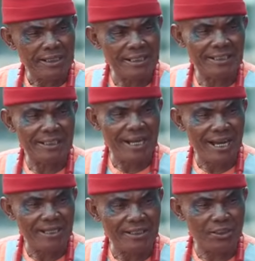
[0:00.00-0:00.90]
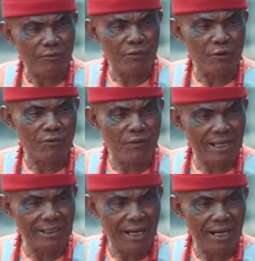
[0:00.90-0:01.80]
is in the hands of your
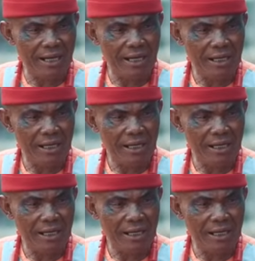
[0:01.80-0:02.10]
father.